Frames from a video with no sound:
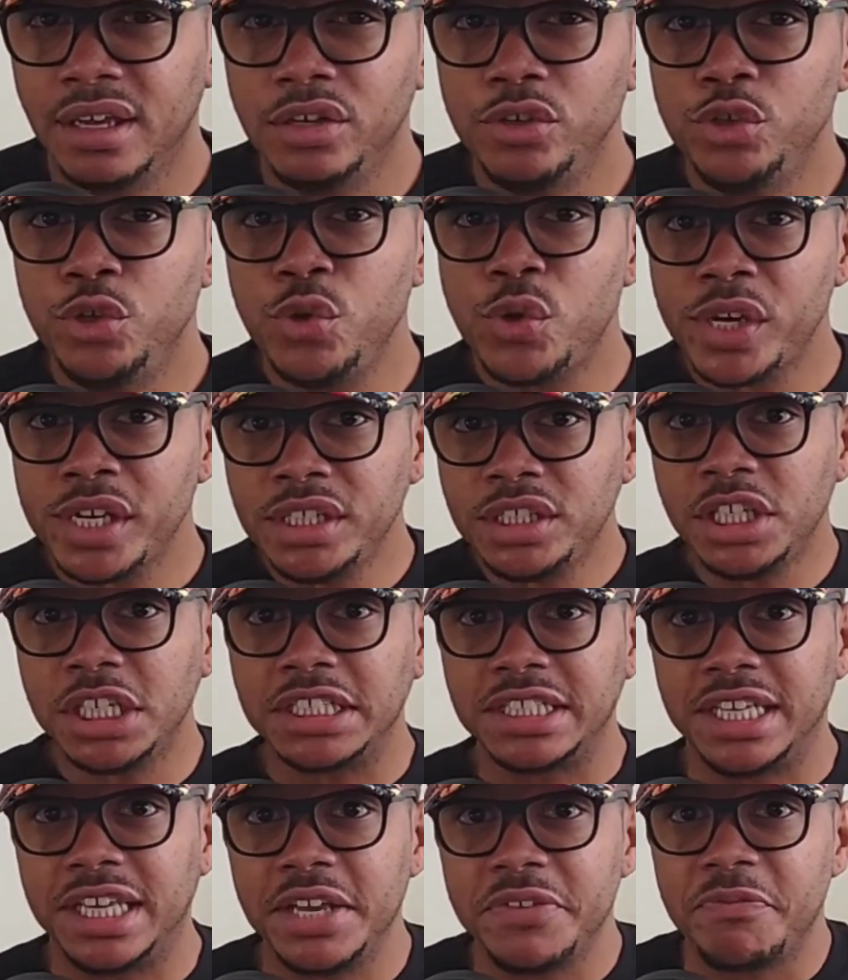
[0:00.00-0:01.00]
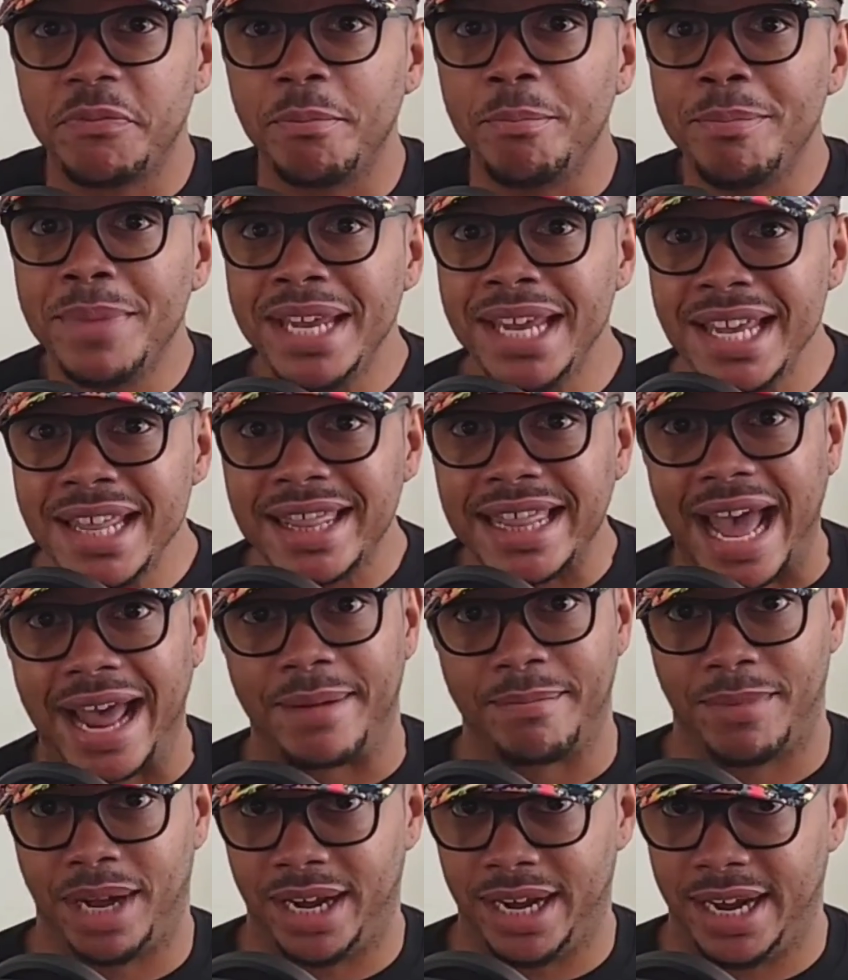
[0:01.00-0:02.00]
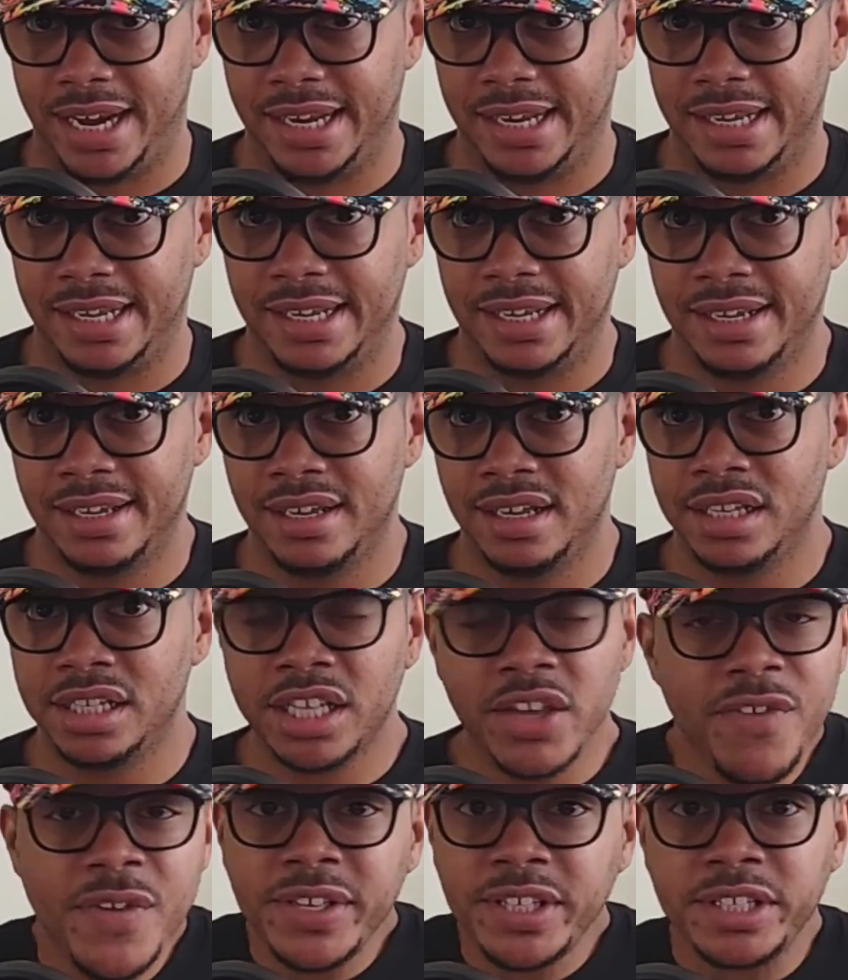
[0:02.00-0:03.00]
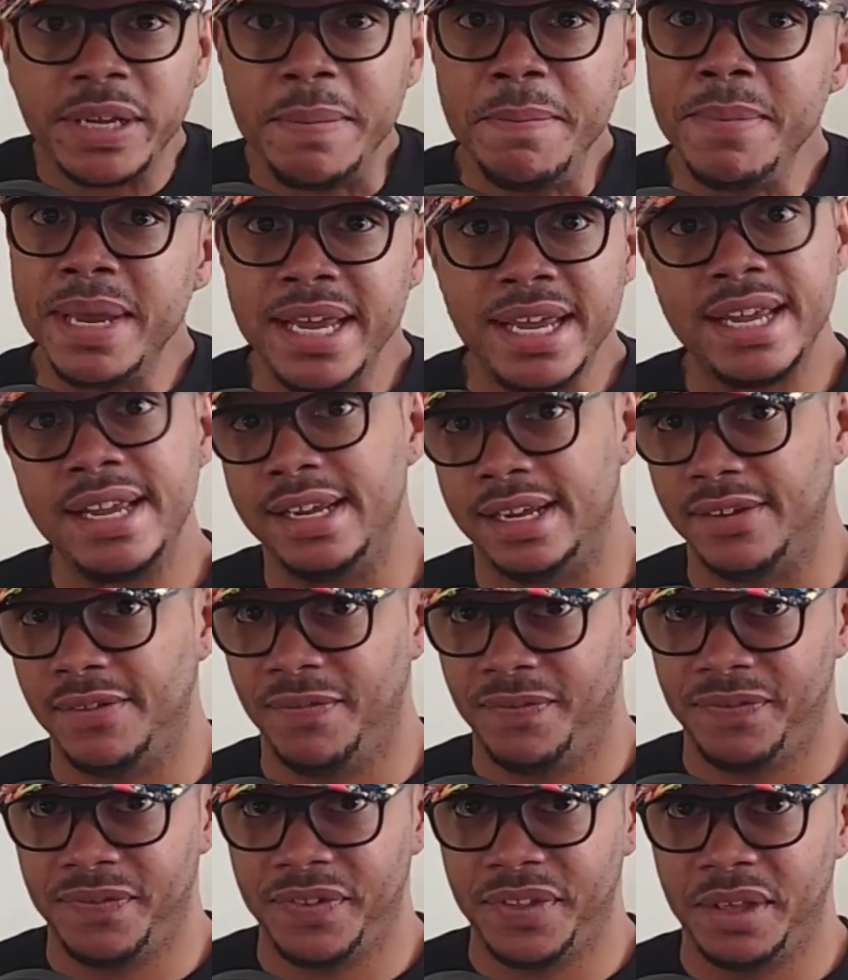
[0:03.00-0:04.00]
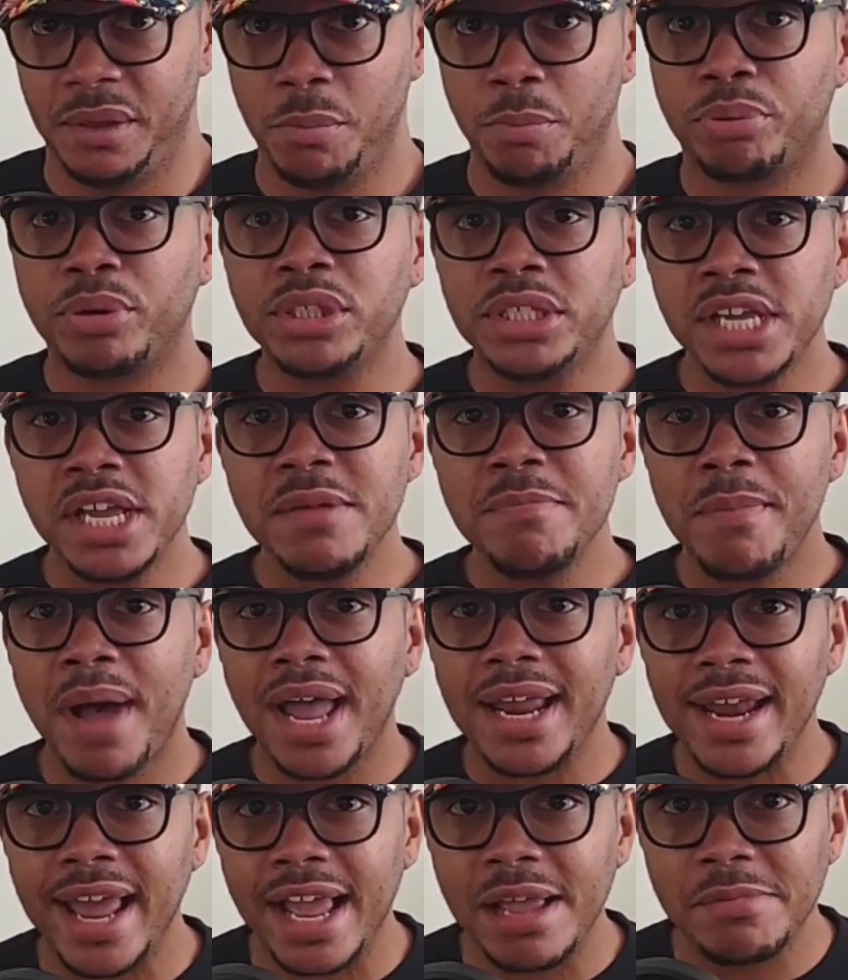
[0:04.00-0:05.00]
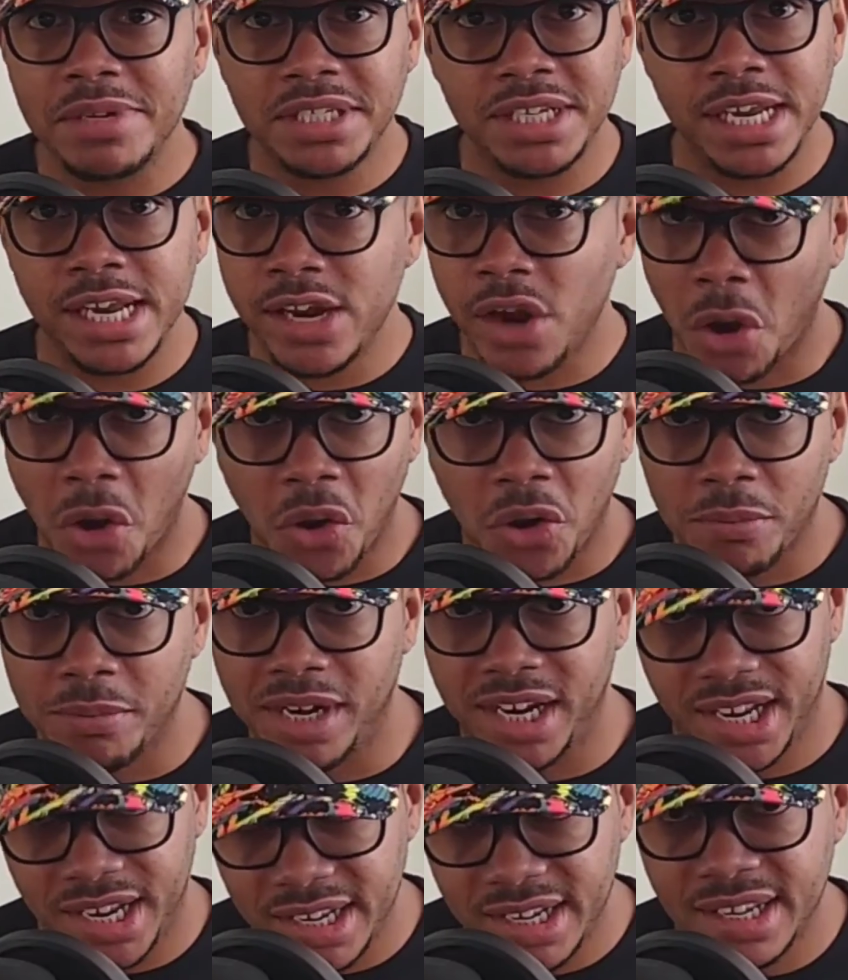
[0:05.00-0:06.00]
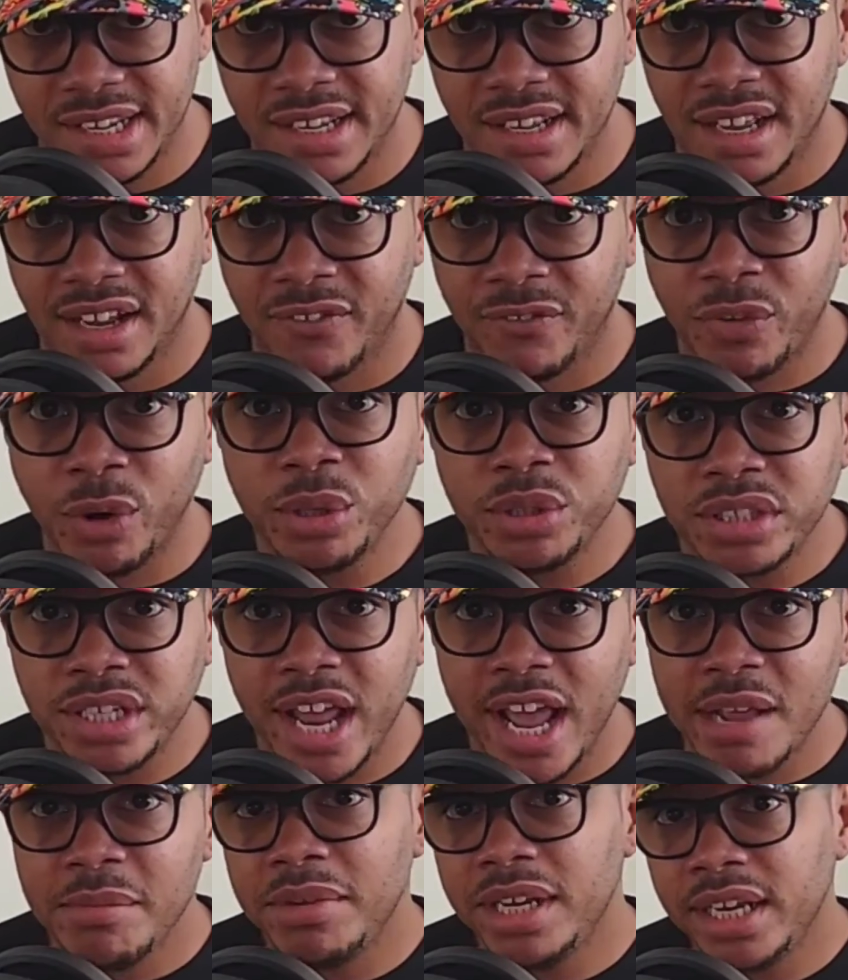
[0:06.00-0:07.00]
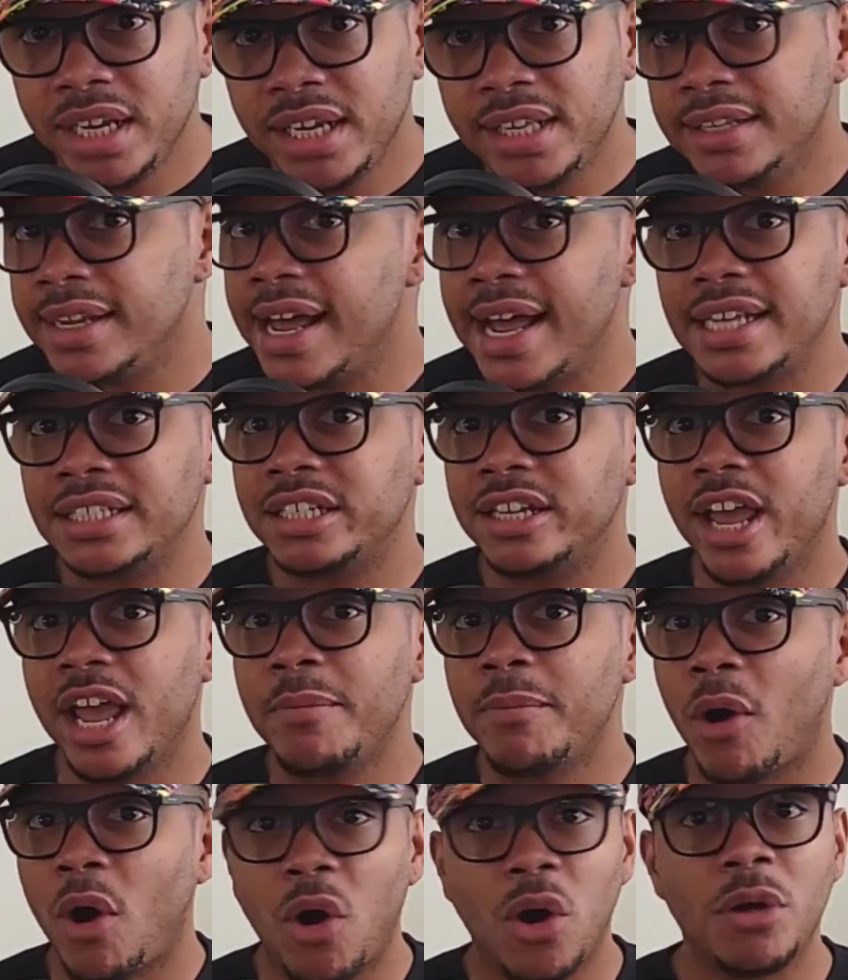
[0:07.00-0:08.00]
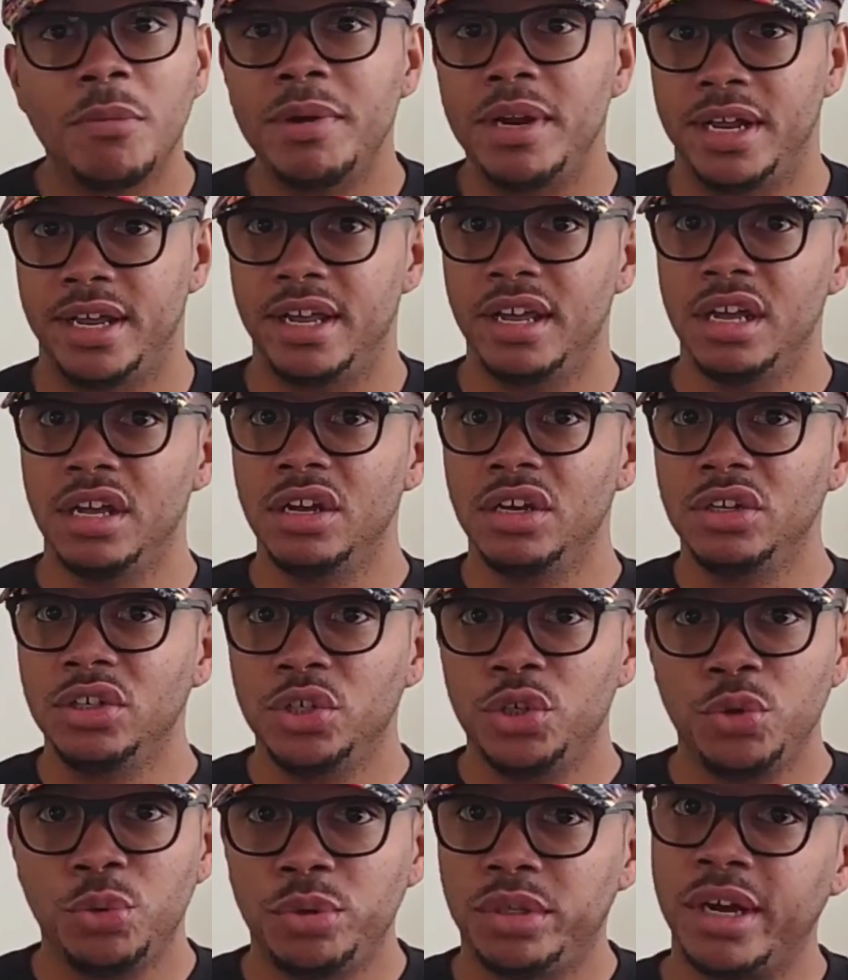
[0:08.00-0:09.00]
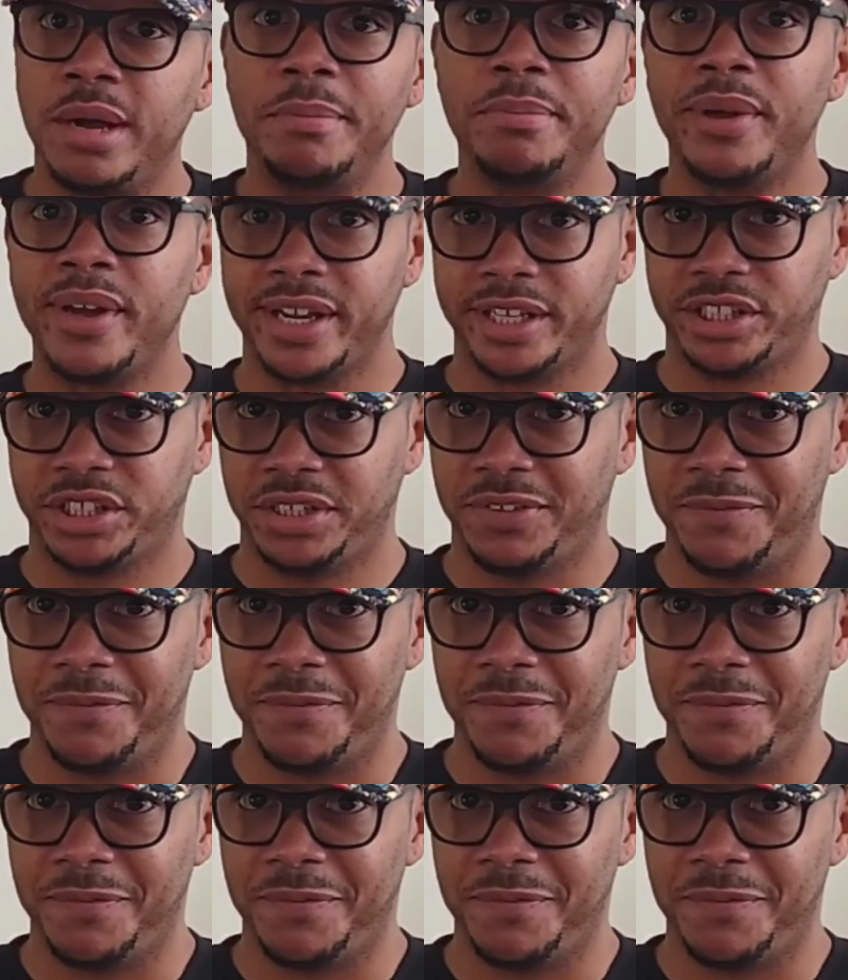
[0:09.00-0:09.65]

you could just give me that money. Give it to me. Pretend my name is eHarmony. First name E, last name Harmony. You dumb bitch.